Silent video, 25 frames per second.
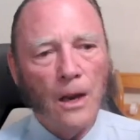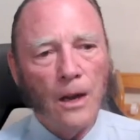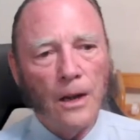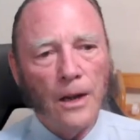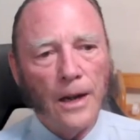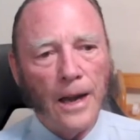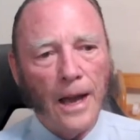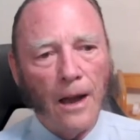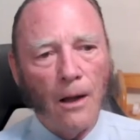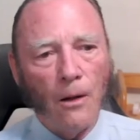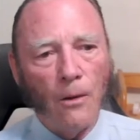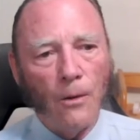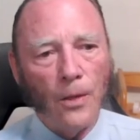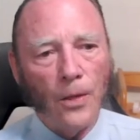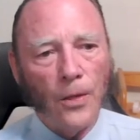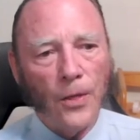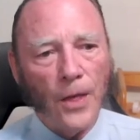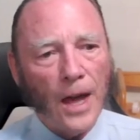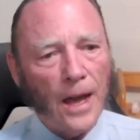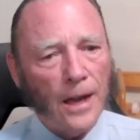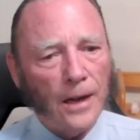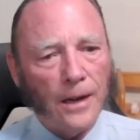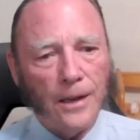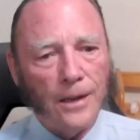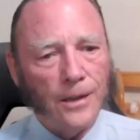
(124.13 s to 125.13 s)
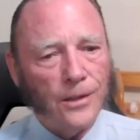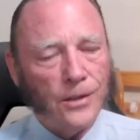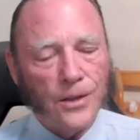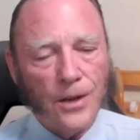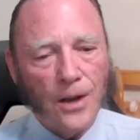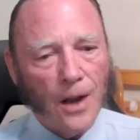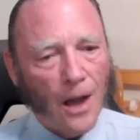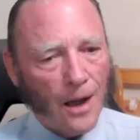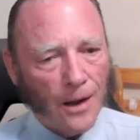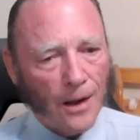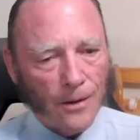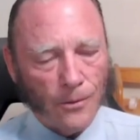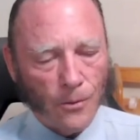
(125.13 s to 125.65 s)
Now, that is
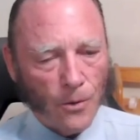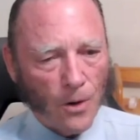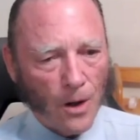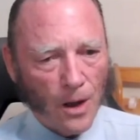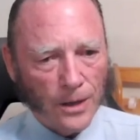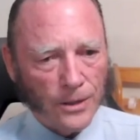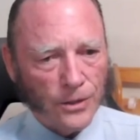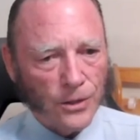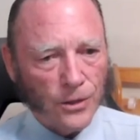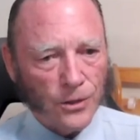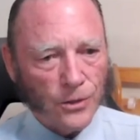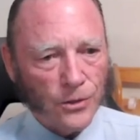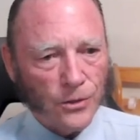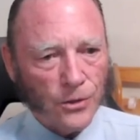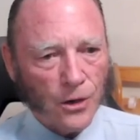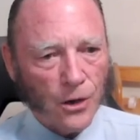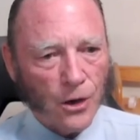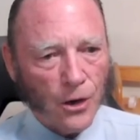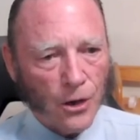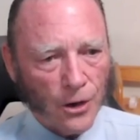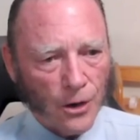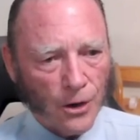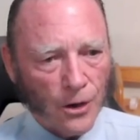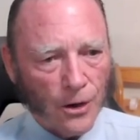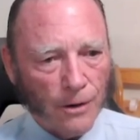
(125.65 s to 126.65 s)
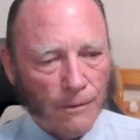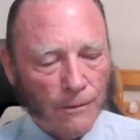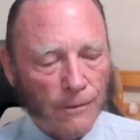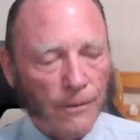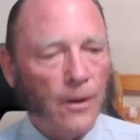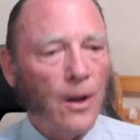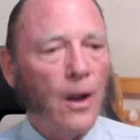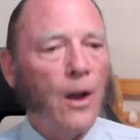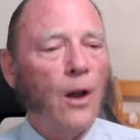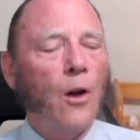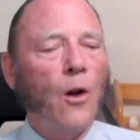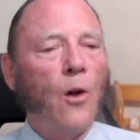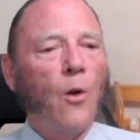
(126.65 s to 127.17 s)
not Roger's curve.
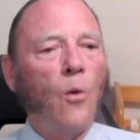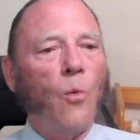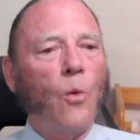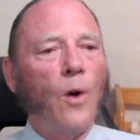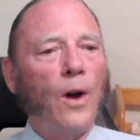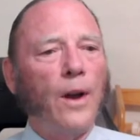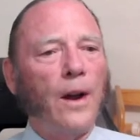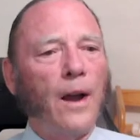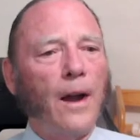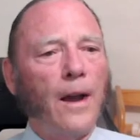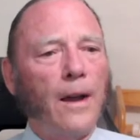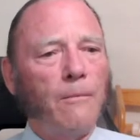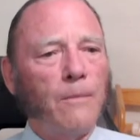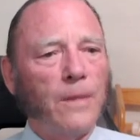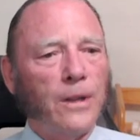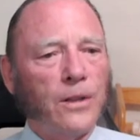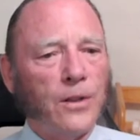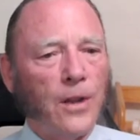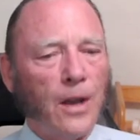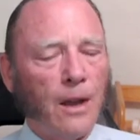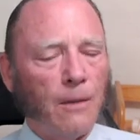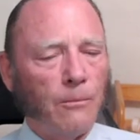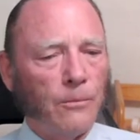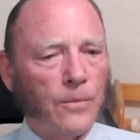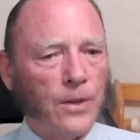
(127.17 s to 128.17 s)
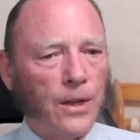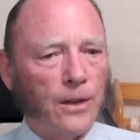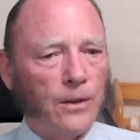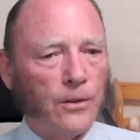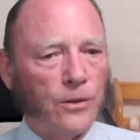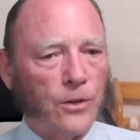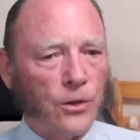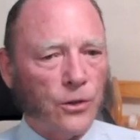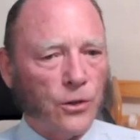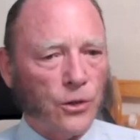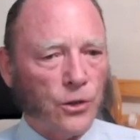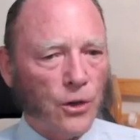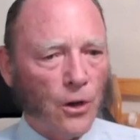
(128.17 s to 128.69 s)
What I'm attempting
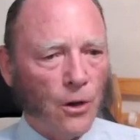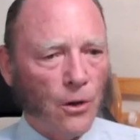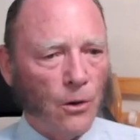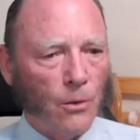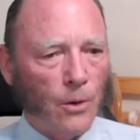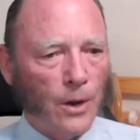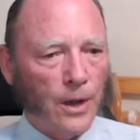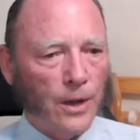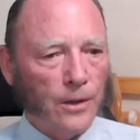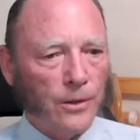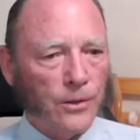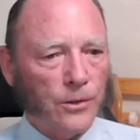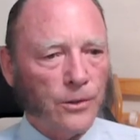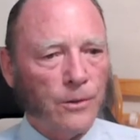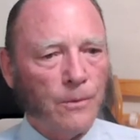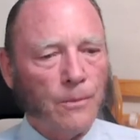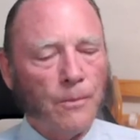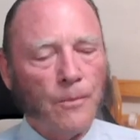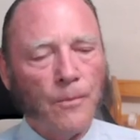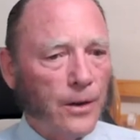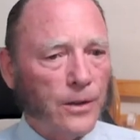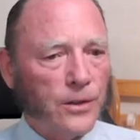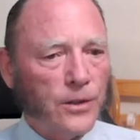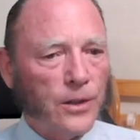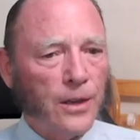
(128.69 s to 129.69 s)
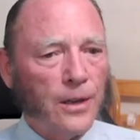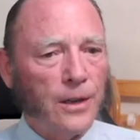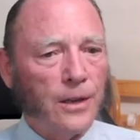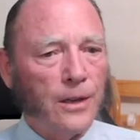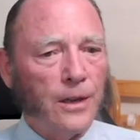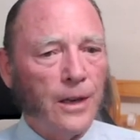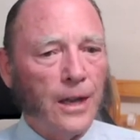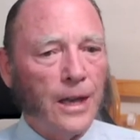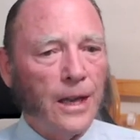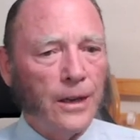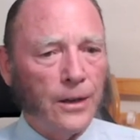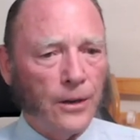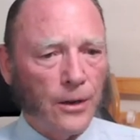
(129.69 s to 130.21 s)
to show is
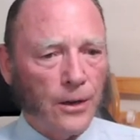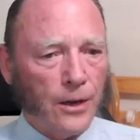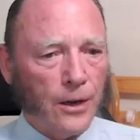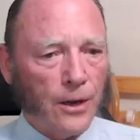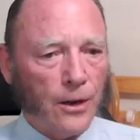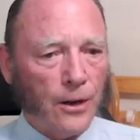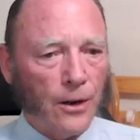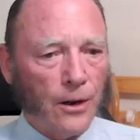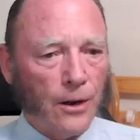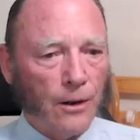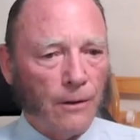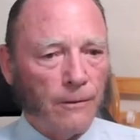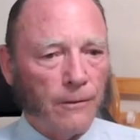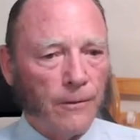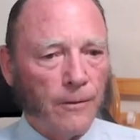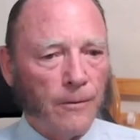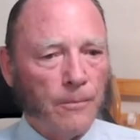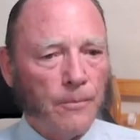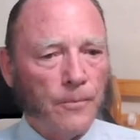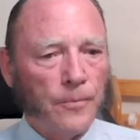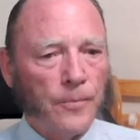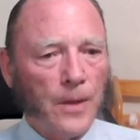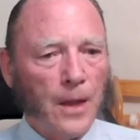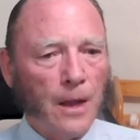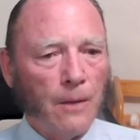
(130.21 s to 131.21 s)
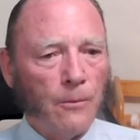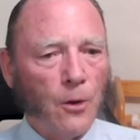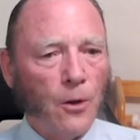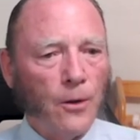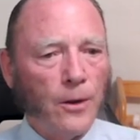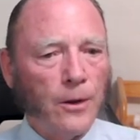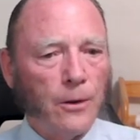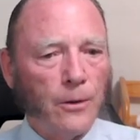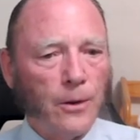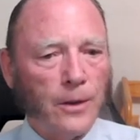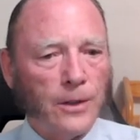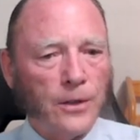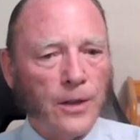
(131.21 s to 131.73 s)
an inner curve. I'm going
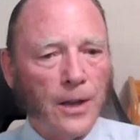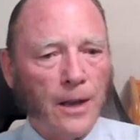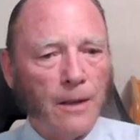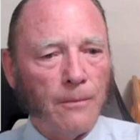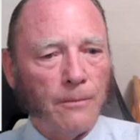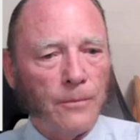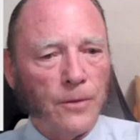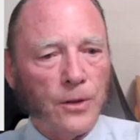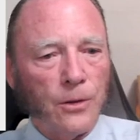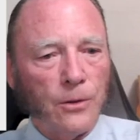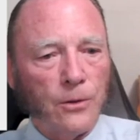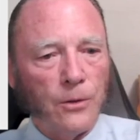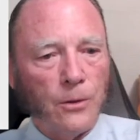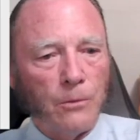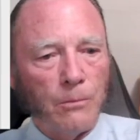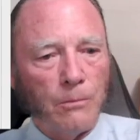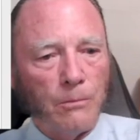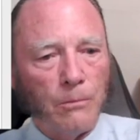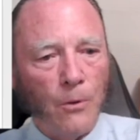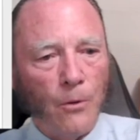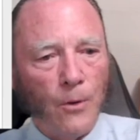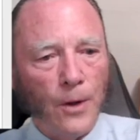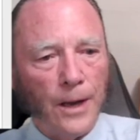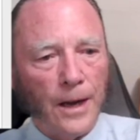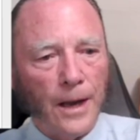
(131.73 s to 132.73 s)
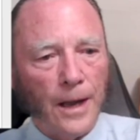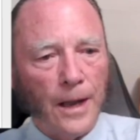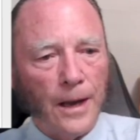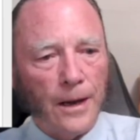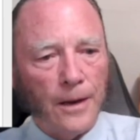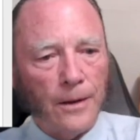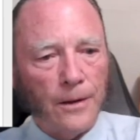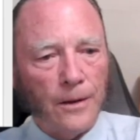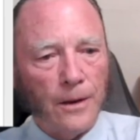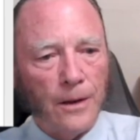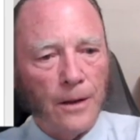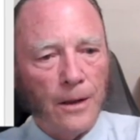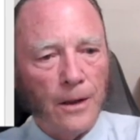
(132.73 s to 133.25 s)
to attempt to point at it.